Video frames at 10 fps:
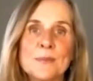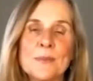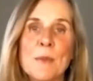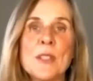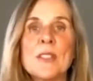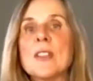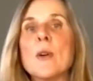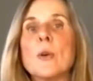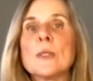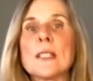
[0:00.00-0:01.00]
And we're just going to
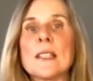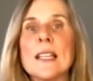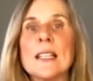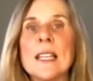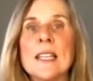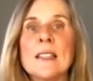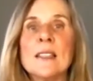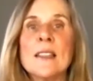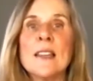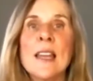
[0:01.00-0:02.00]
hold it lightly.
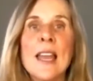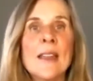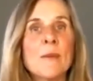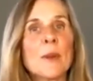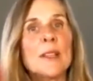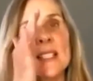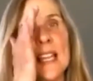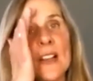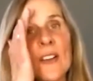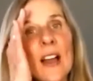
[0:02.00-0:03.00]
And we're going to
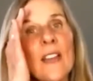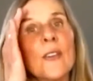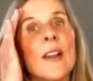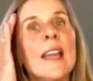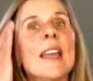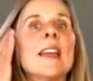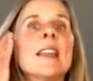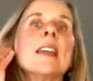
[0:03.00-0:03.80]
take our other hand